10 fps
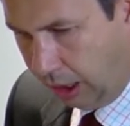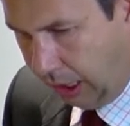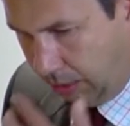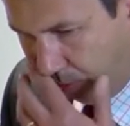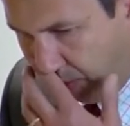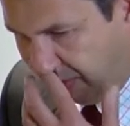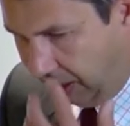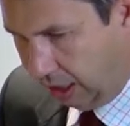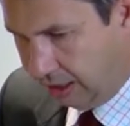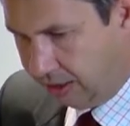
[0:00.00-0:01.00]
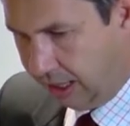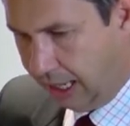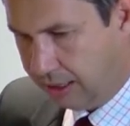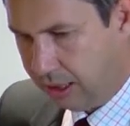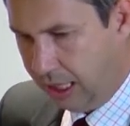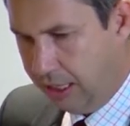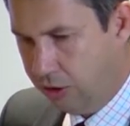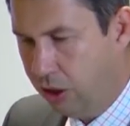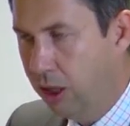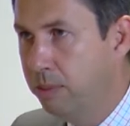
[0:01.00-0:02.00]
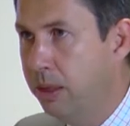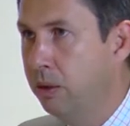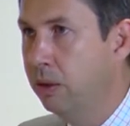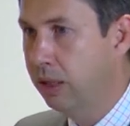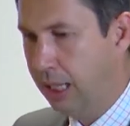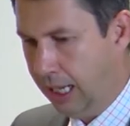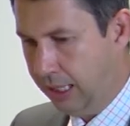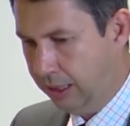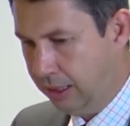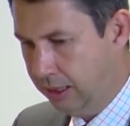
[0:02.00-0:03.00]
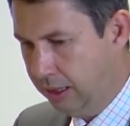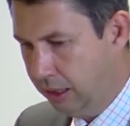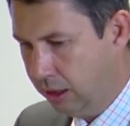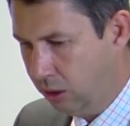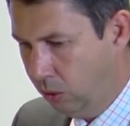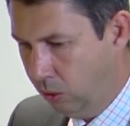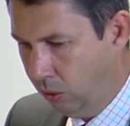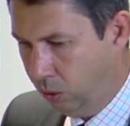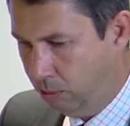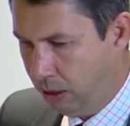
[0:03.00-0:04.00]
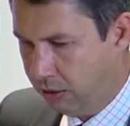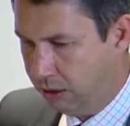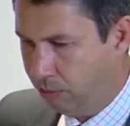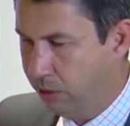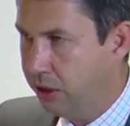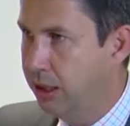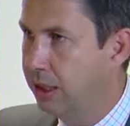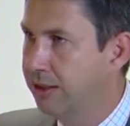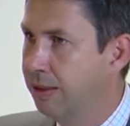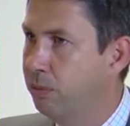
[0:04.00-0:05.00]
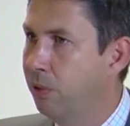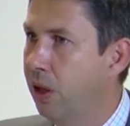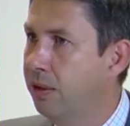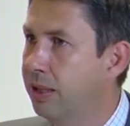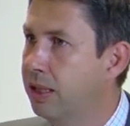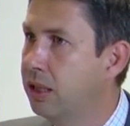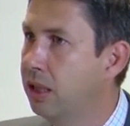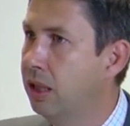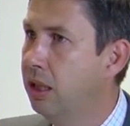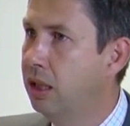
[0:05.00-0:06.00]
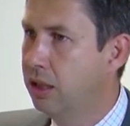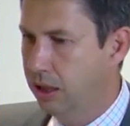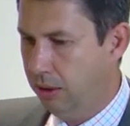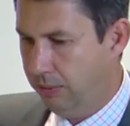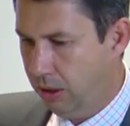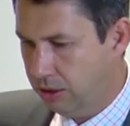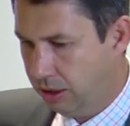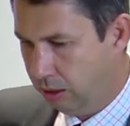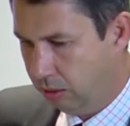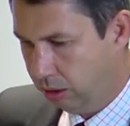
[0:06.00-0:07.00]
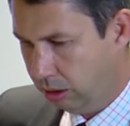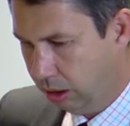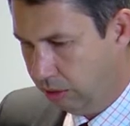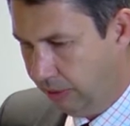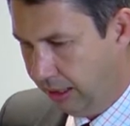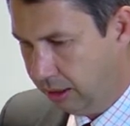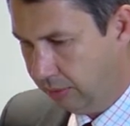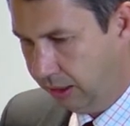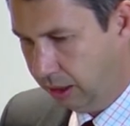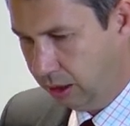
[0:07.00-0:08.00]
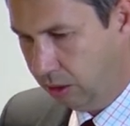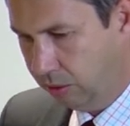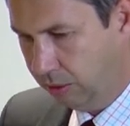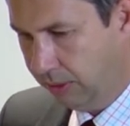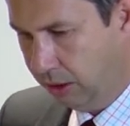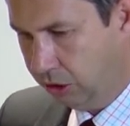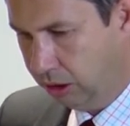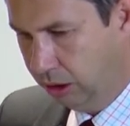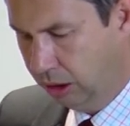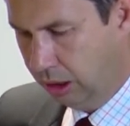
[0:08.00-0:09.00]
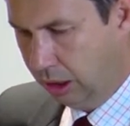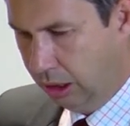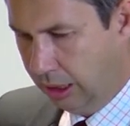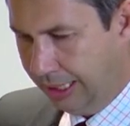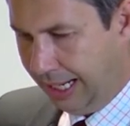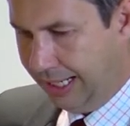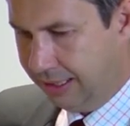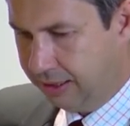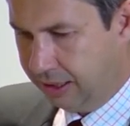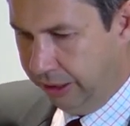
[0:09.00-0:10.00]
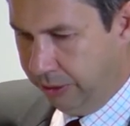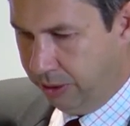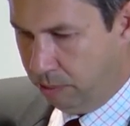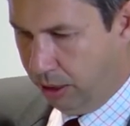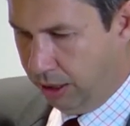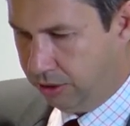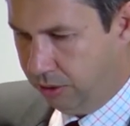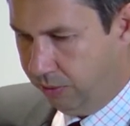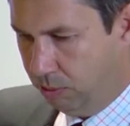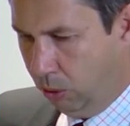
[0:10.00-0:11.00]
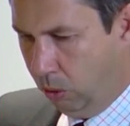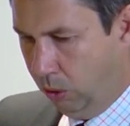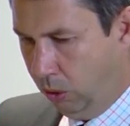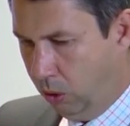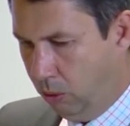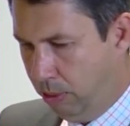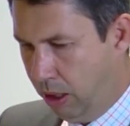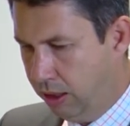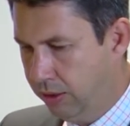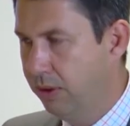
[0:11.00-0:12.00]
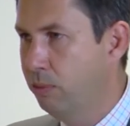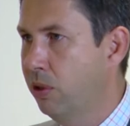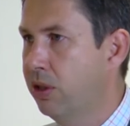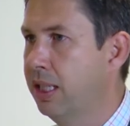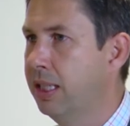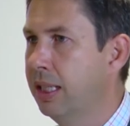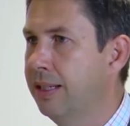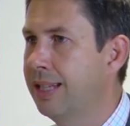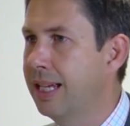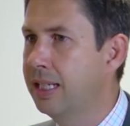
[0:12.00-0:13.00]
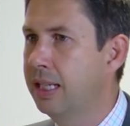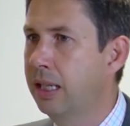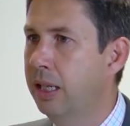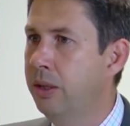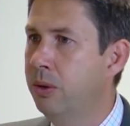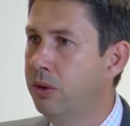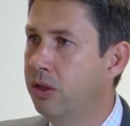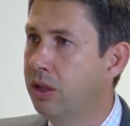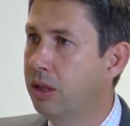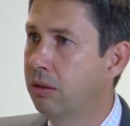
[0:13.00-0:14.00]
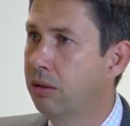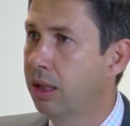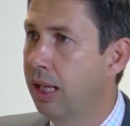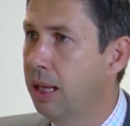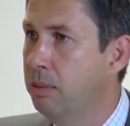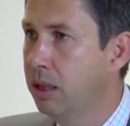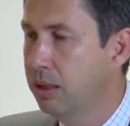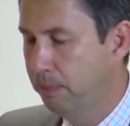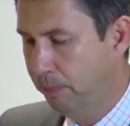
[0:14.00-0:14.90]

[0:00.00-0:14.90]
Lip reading: It provides that a tribunal can conduct all or part of the proceedings in private, so far so relatively uncontroversial, can exclude a person from all or part of the proceedings, that includes the claimant,